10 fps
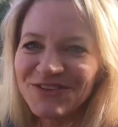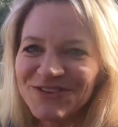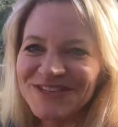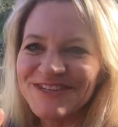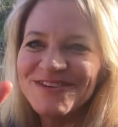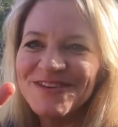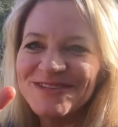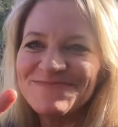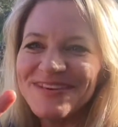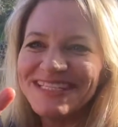Oodles to
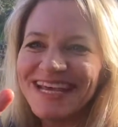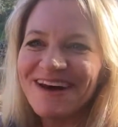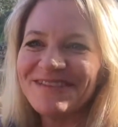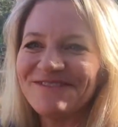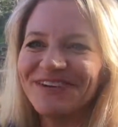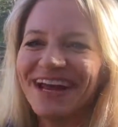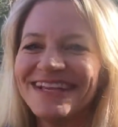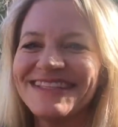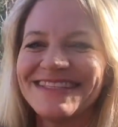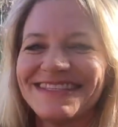noodles. Peace out, my
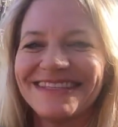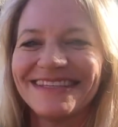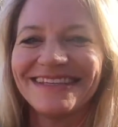friends.